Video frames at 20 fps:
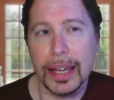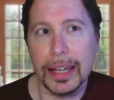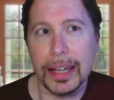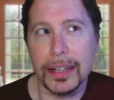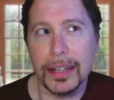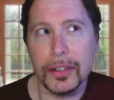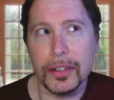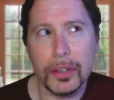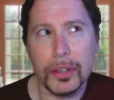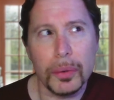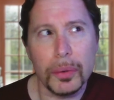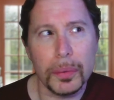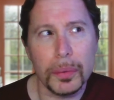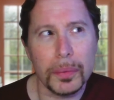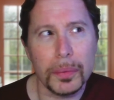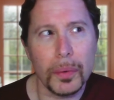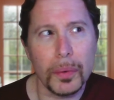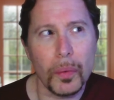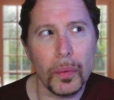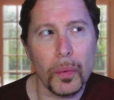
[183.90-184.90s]
So,
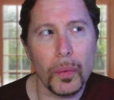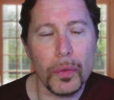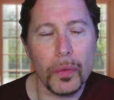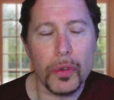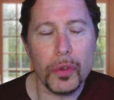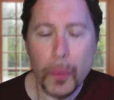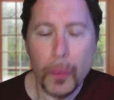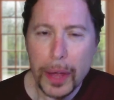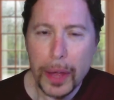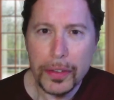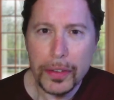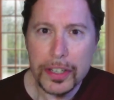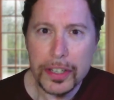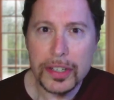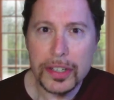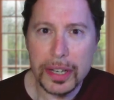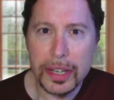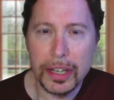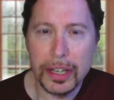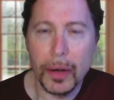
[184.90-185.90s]
the way that a
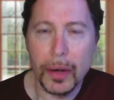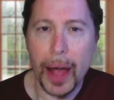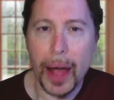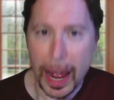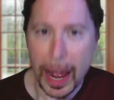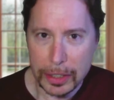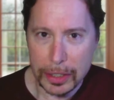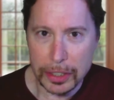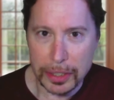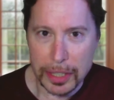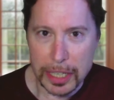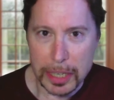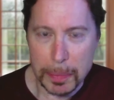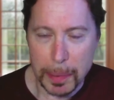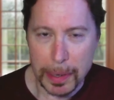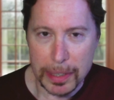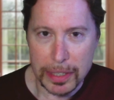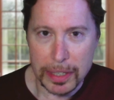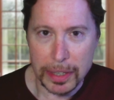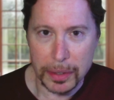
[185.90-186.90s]
CEO actually
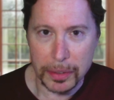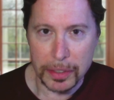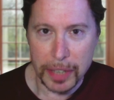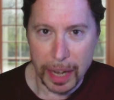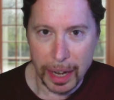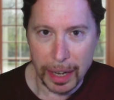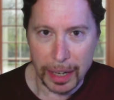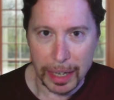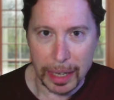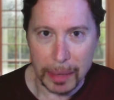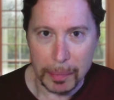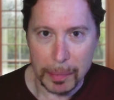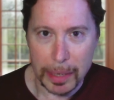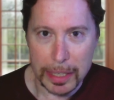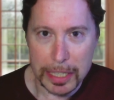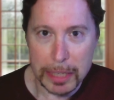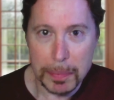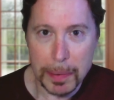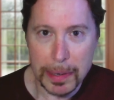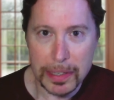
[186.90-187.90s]
spends their time and
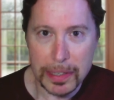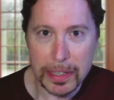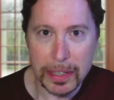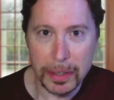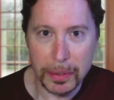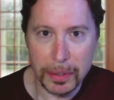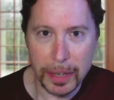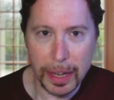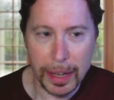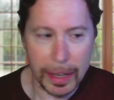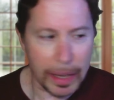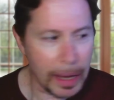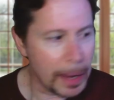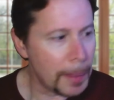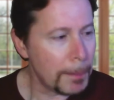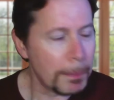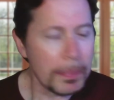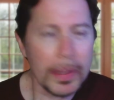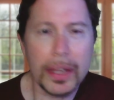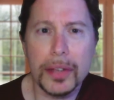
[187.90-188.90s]
spends their day
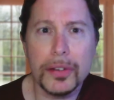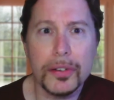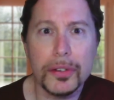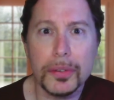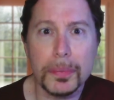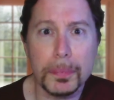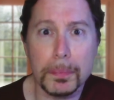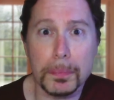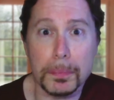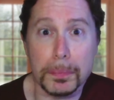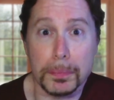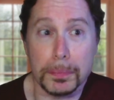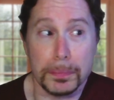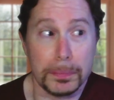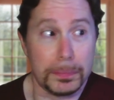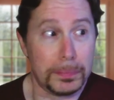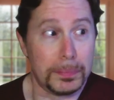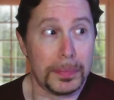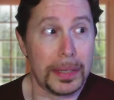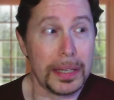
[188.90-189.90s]
is
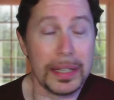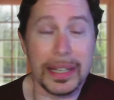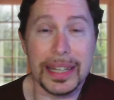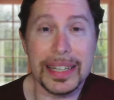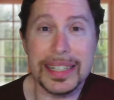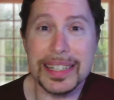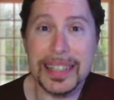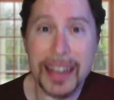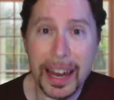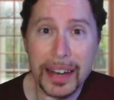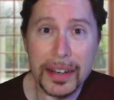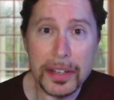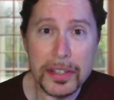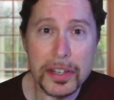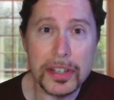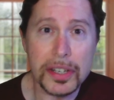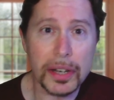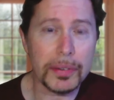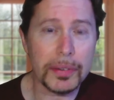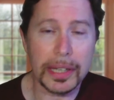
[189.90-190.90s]
is not
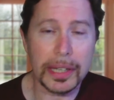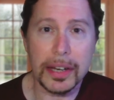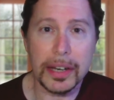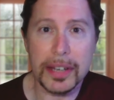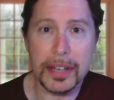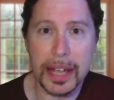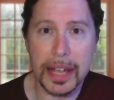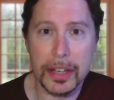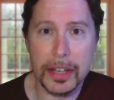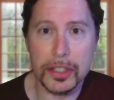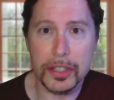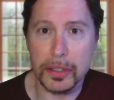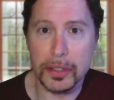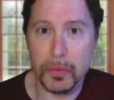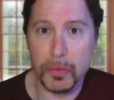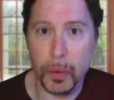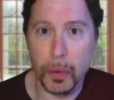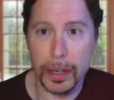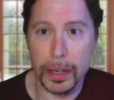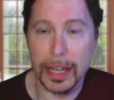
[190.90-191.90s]
necessarily an indication of
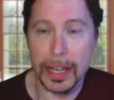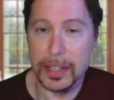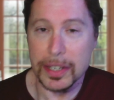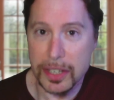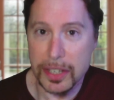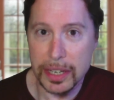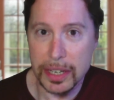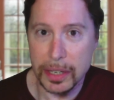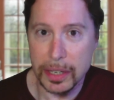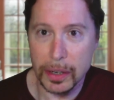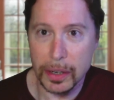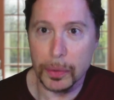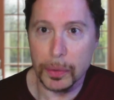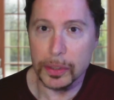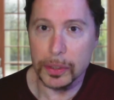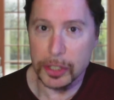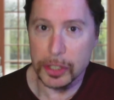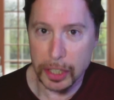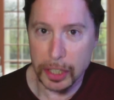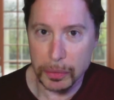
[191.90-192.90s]
what a CEO
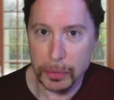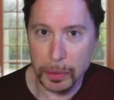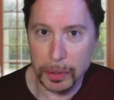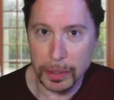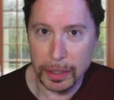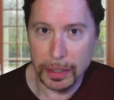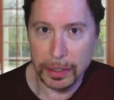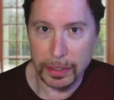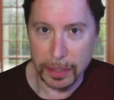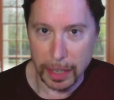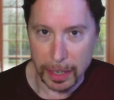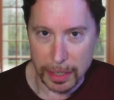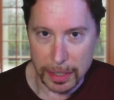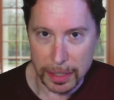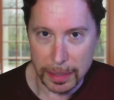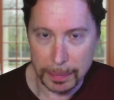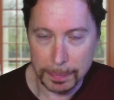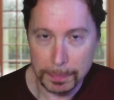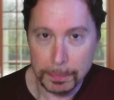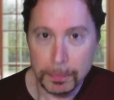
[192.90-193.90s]
in general does.
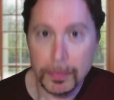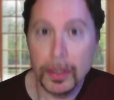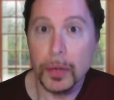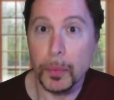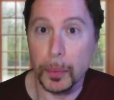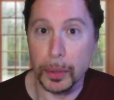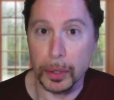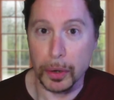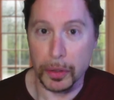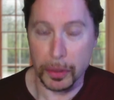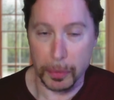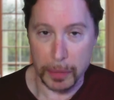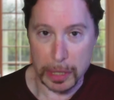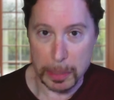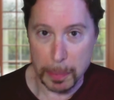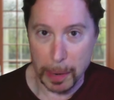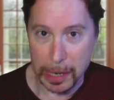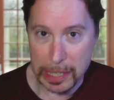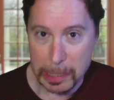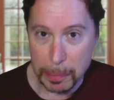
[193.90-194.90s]
We know they're
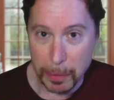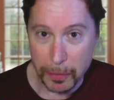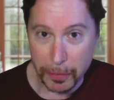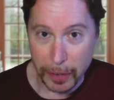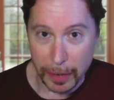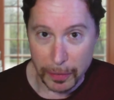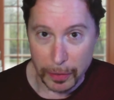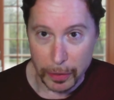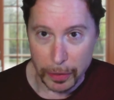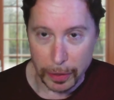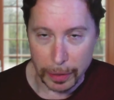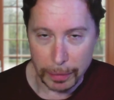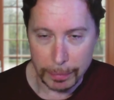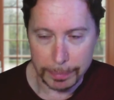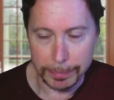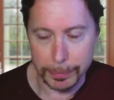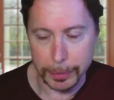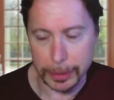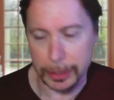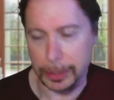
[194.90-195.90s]
responsible for everything,
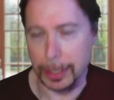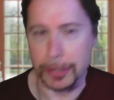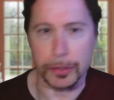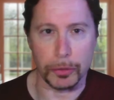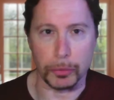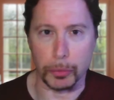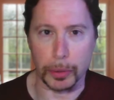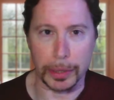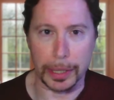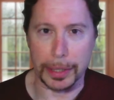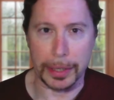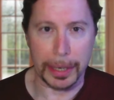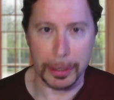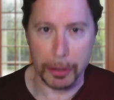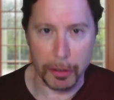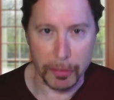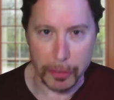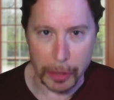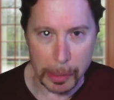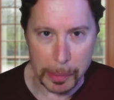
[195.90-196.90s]
which doesn't really narrow
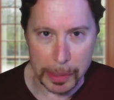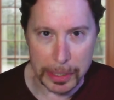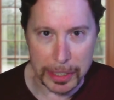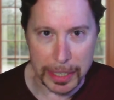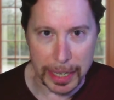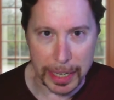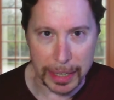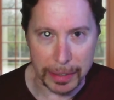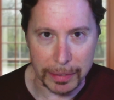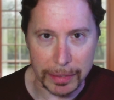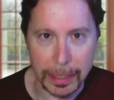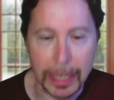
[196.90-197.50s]
very much down.